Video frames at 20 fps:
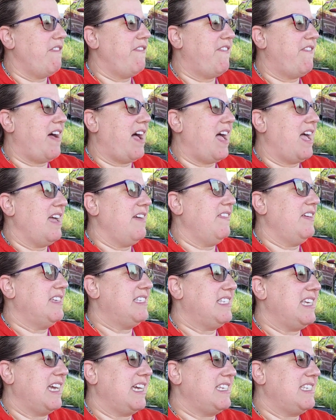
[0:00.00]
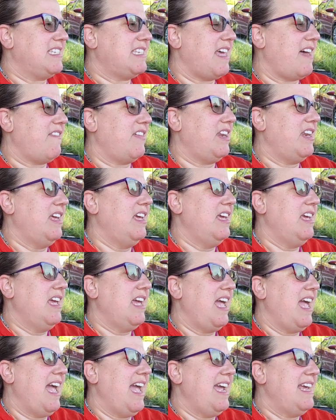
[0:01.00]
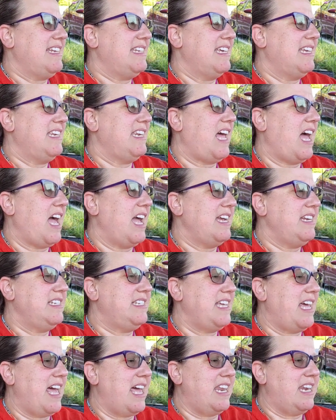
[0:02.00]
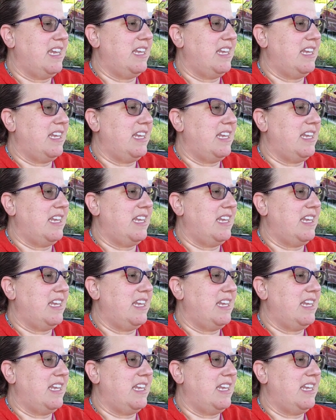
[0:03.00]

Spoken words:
5, 6, 7, 8, 9, 10,